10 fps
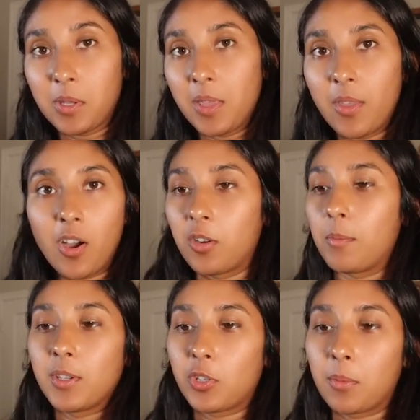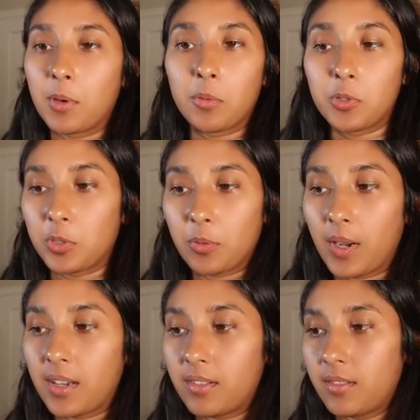in the Augment terminal, which is great.